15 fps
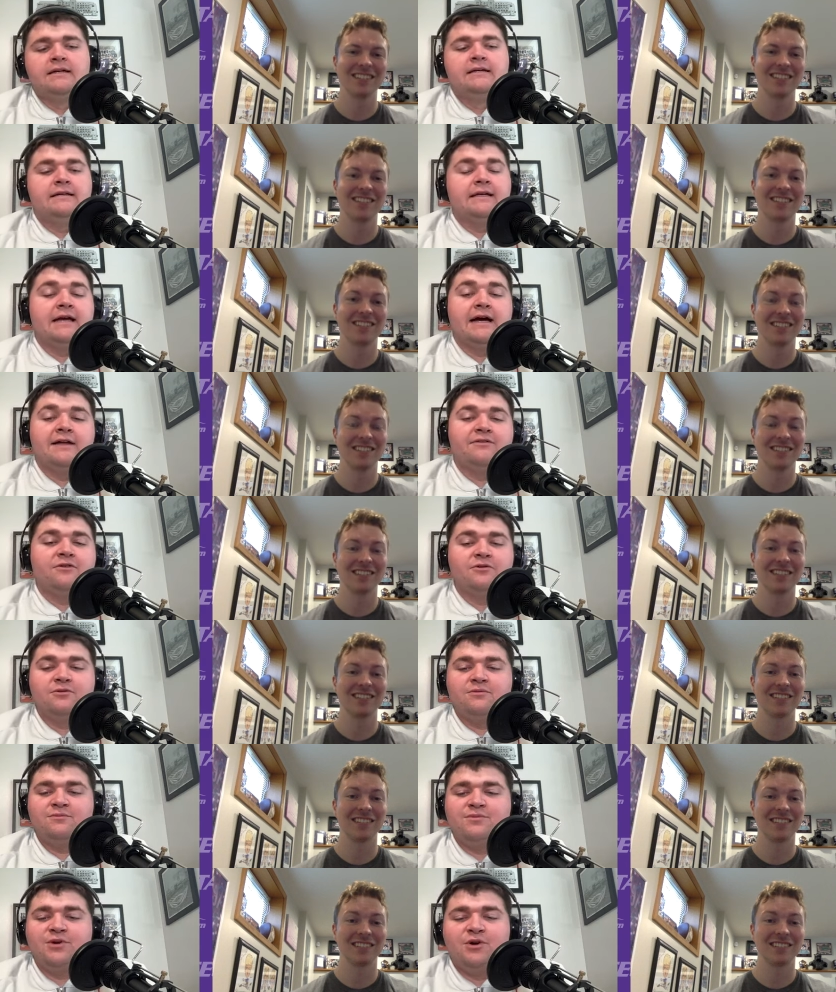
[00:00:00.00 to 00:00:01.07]
Speaker 1: Yeah,
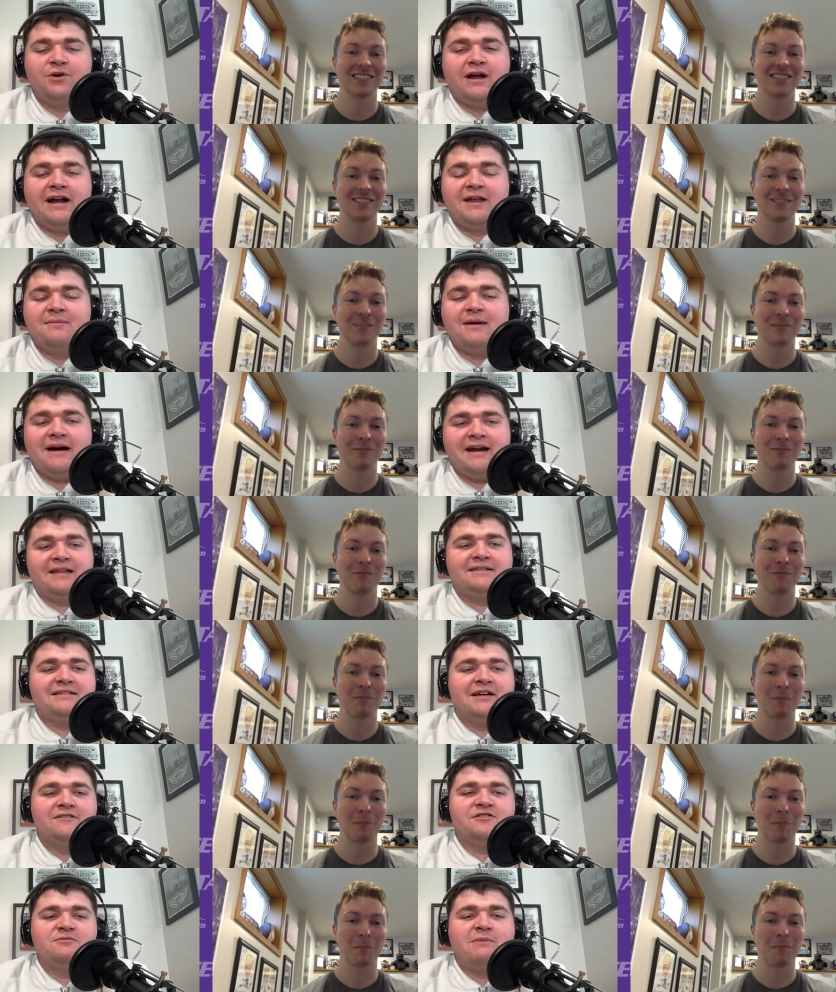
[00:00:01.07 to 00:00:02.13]
no doubt about it.
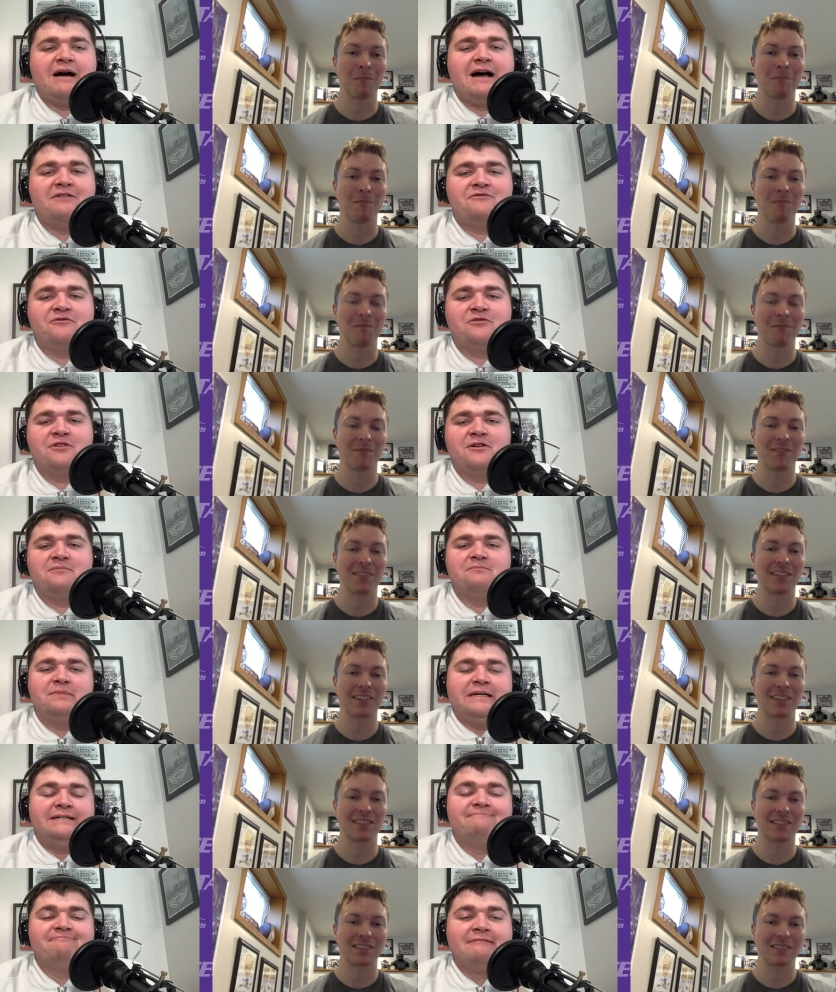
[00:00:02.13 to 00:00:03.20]
Tough spot for them,
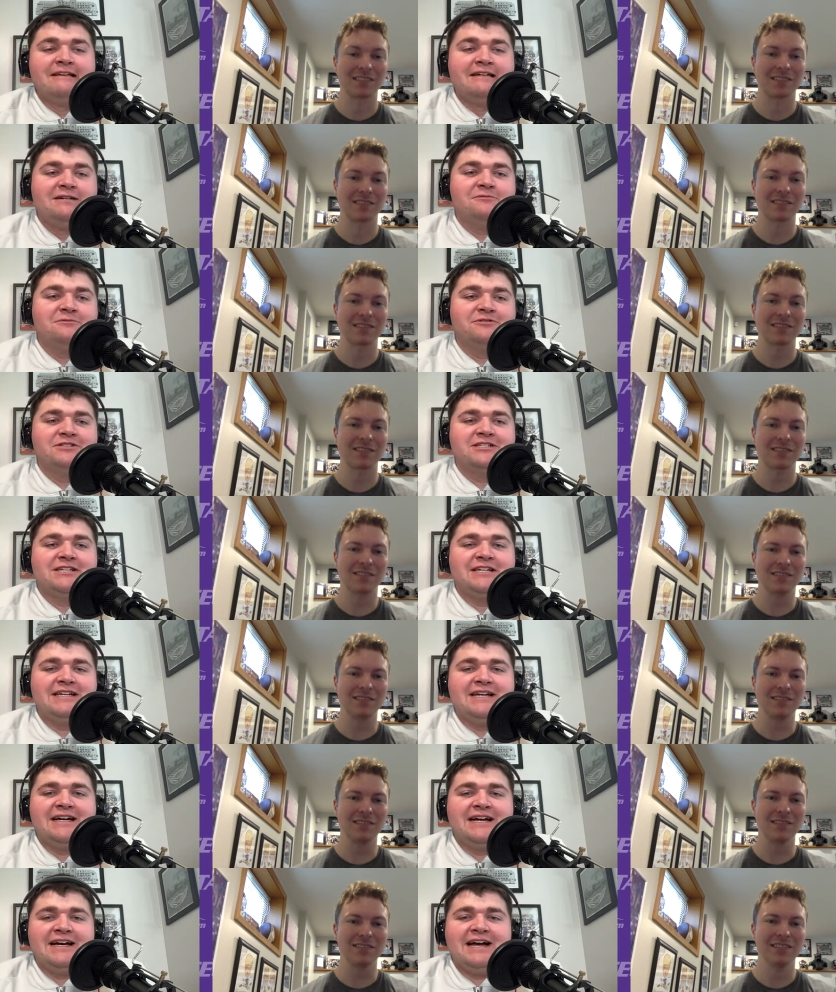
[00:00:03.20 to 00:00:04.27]
but we'll
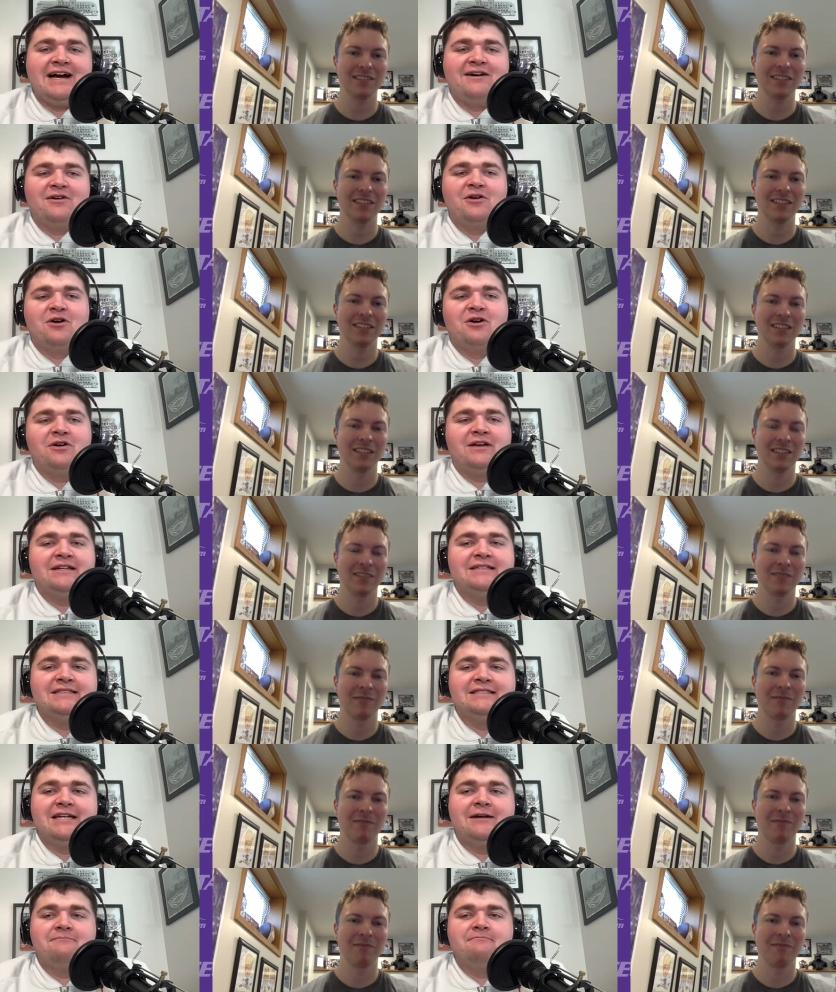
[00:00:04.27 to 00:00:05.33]
see how it all
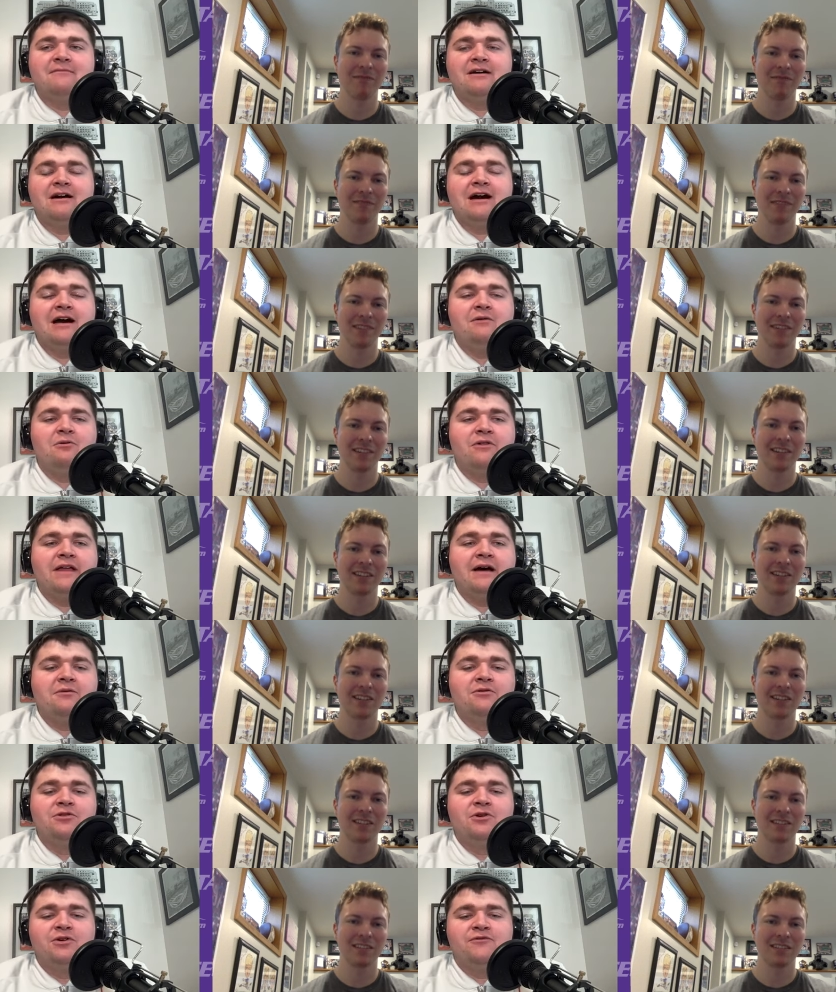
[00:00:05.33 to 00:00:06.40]
ends up. All right, well, that
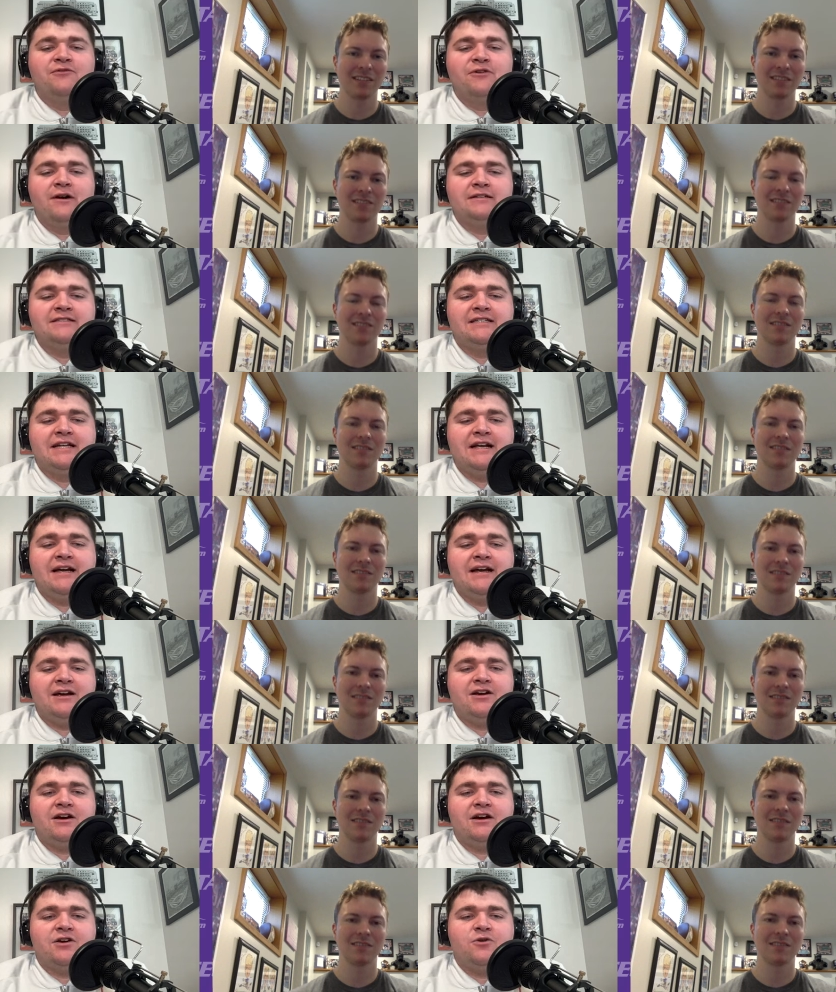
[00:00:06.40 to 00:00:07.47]
will do it for us
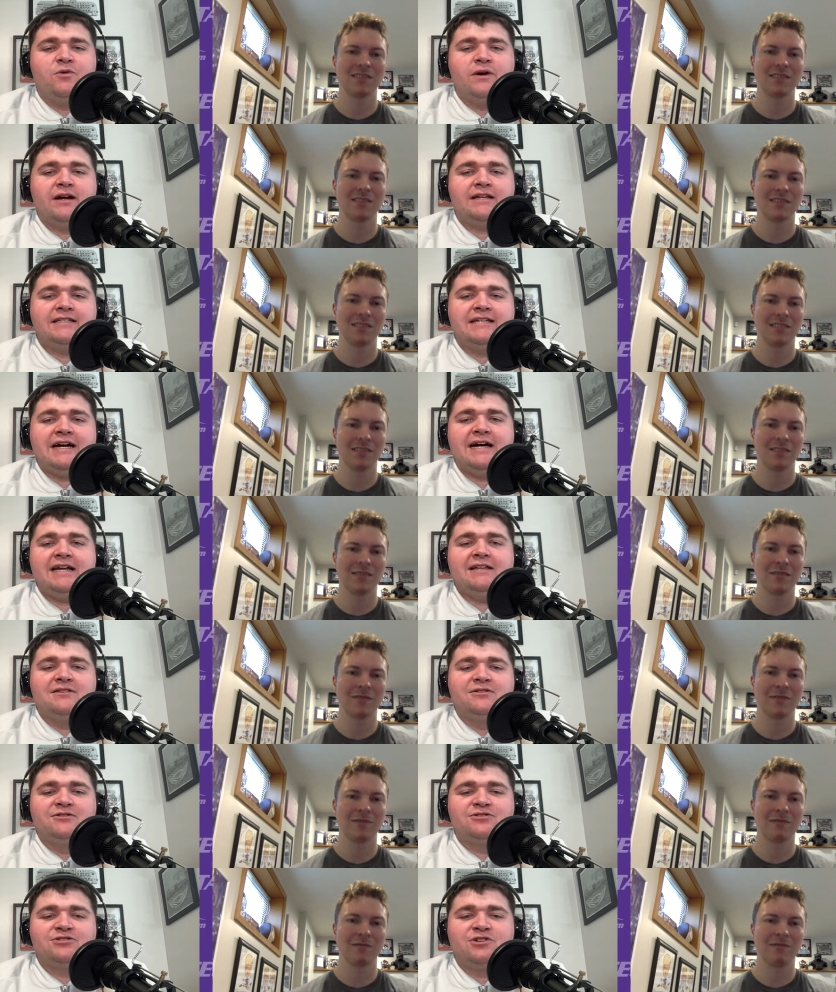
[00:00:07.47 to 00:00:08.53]
today. A quick, tidy
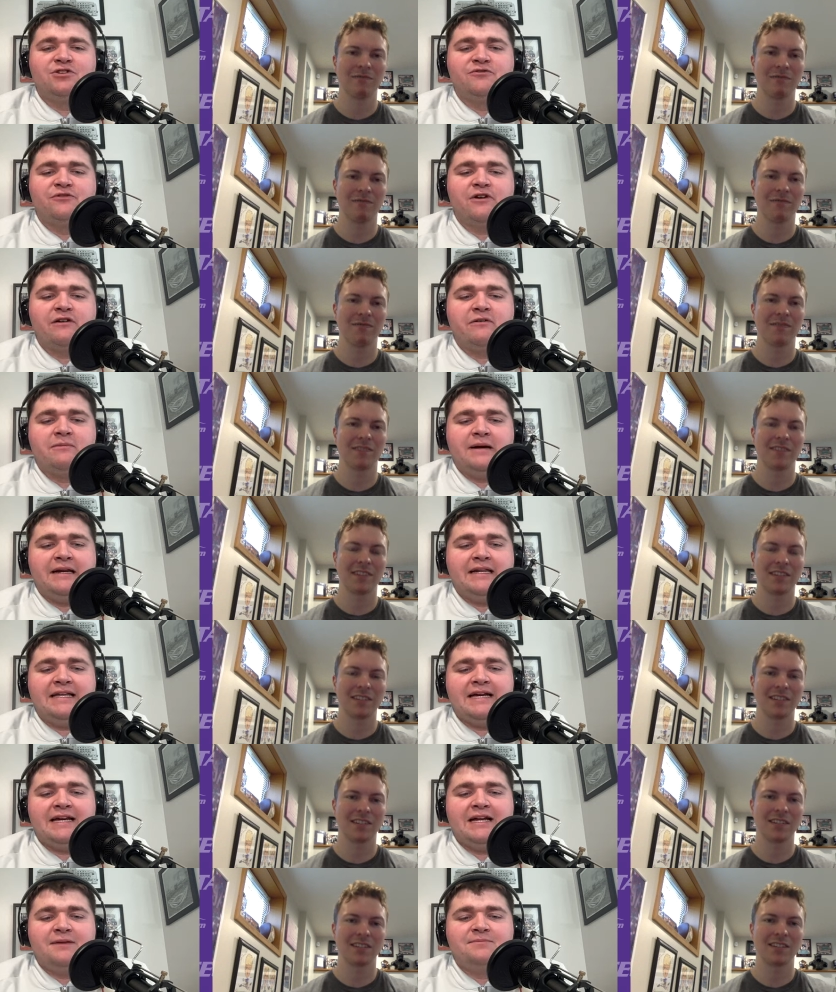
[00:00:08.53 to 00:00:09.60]
little show for everybody to
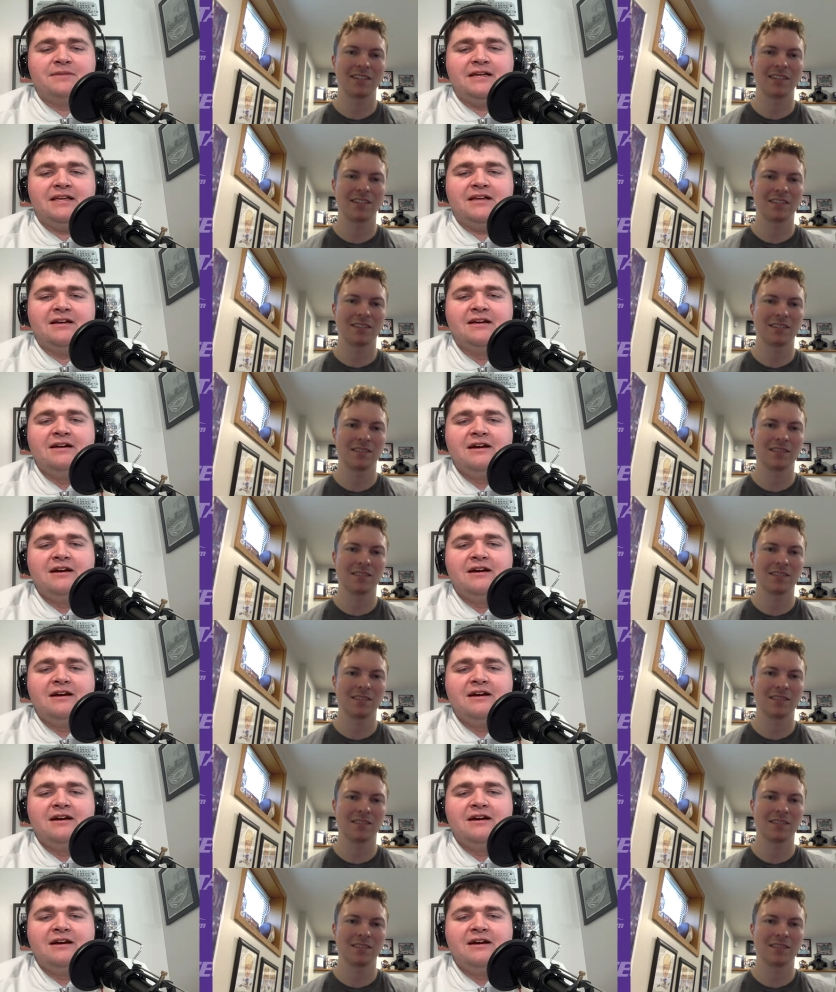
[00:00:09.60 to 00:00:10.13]
kind of update you